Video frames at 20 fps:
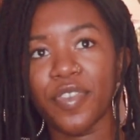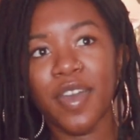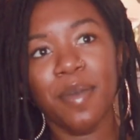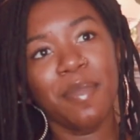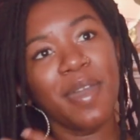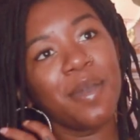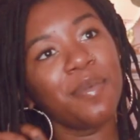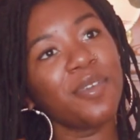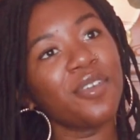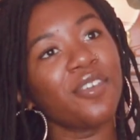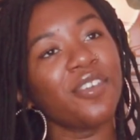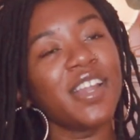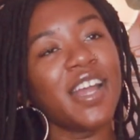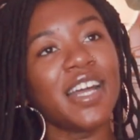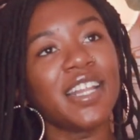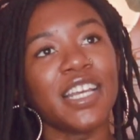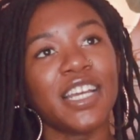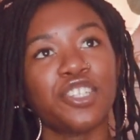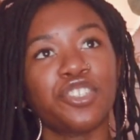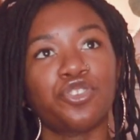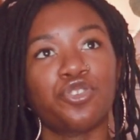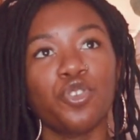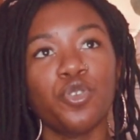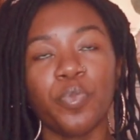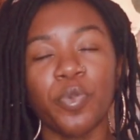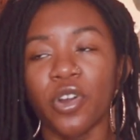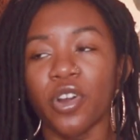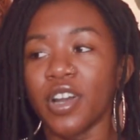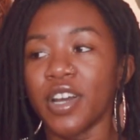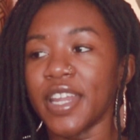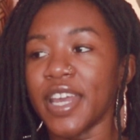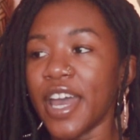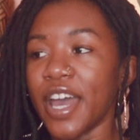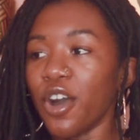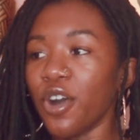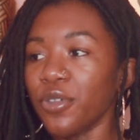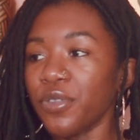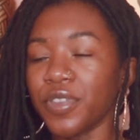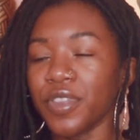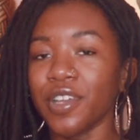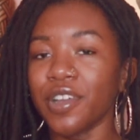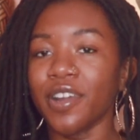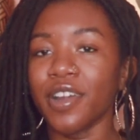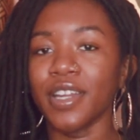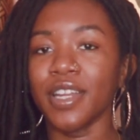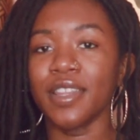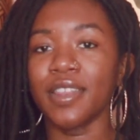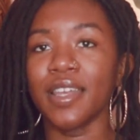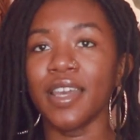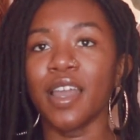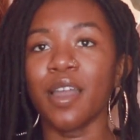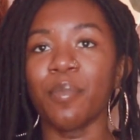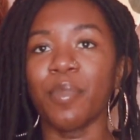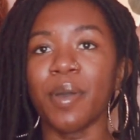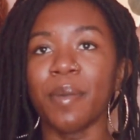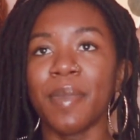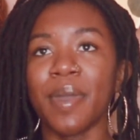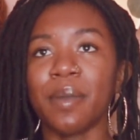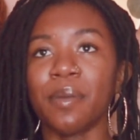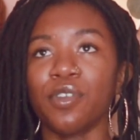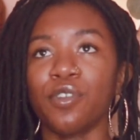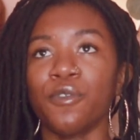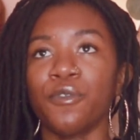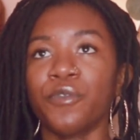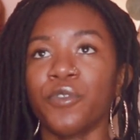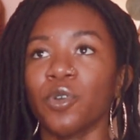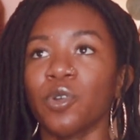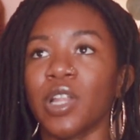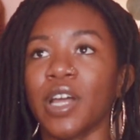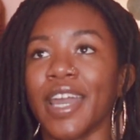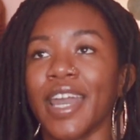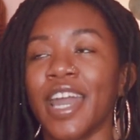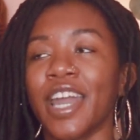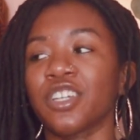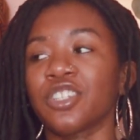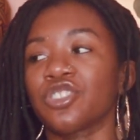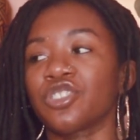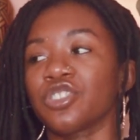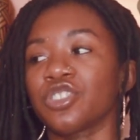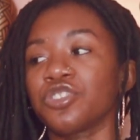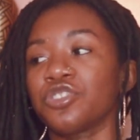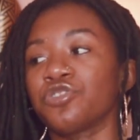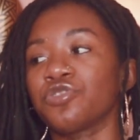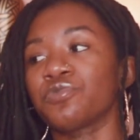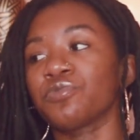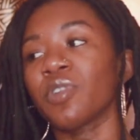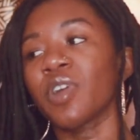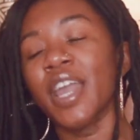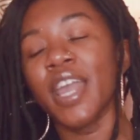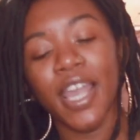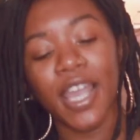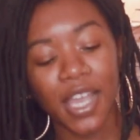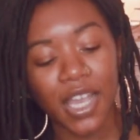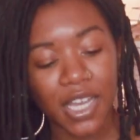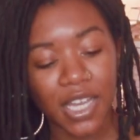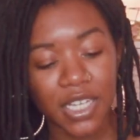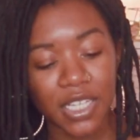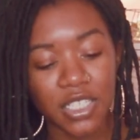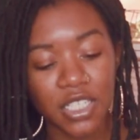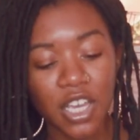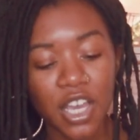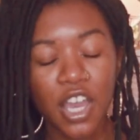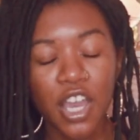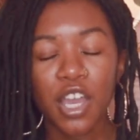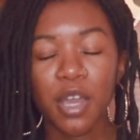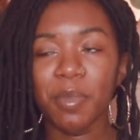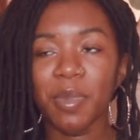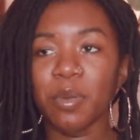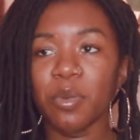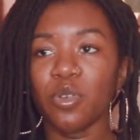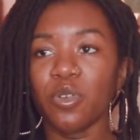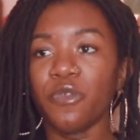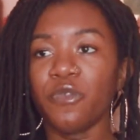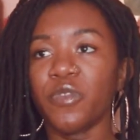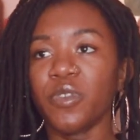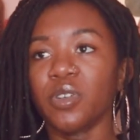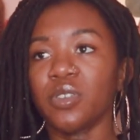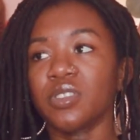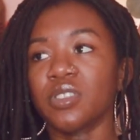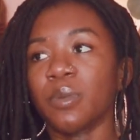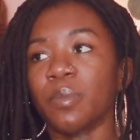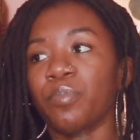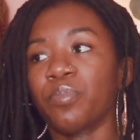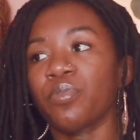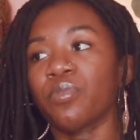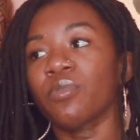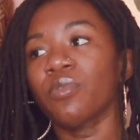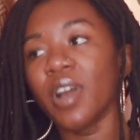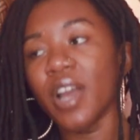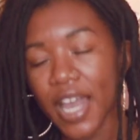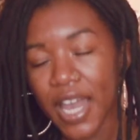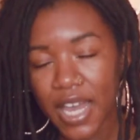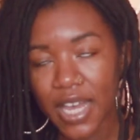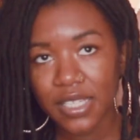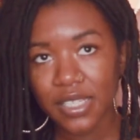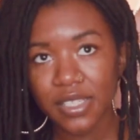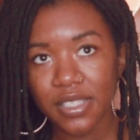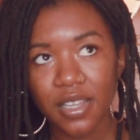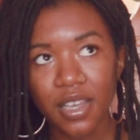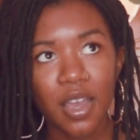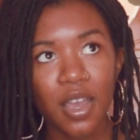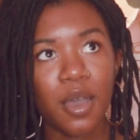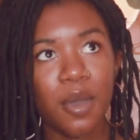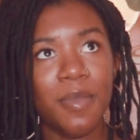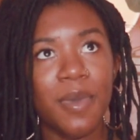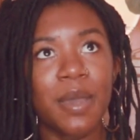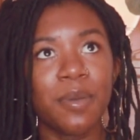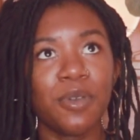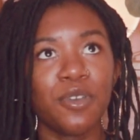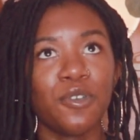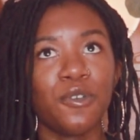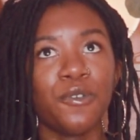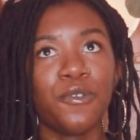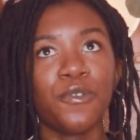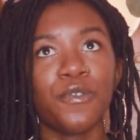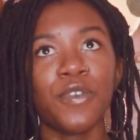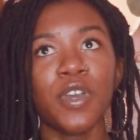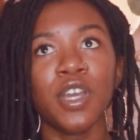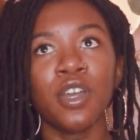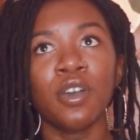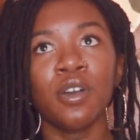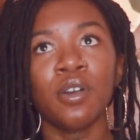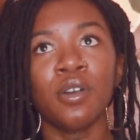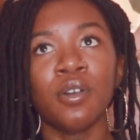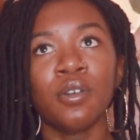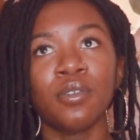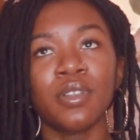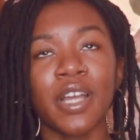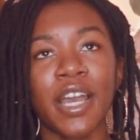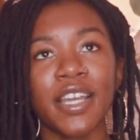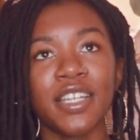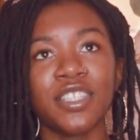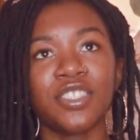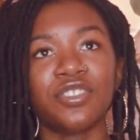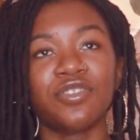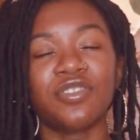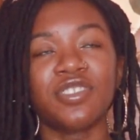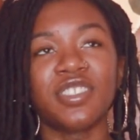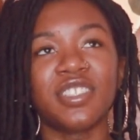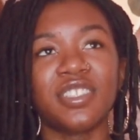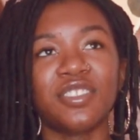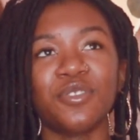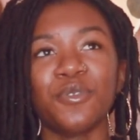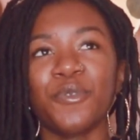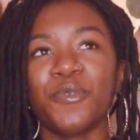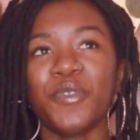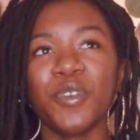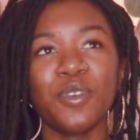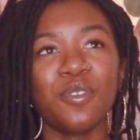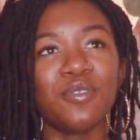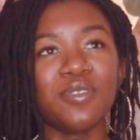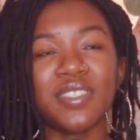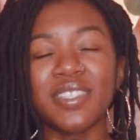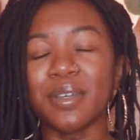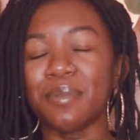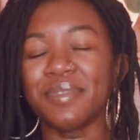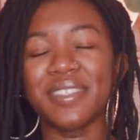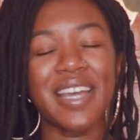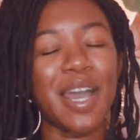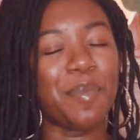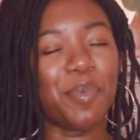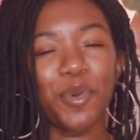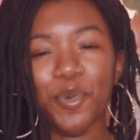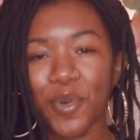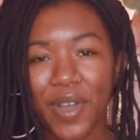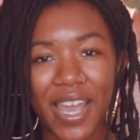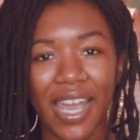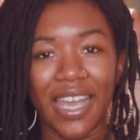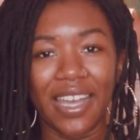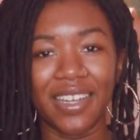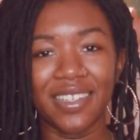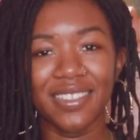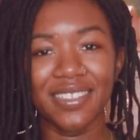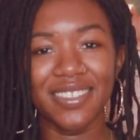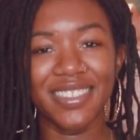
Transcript: And maybe you're not like super unhealthy or anything, but maybe you feel like extra drained, maybe you feel depressed, maybe you feel like some type of way.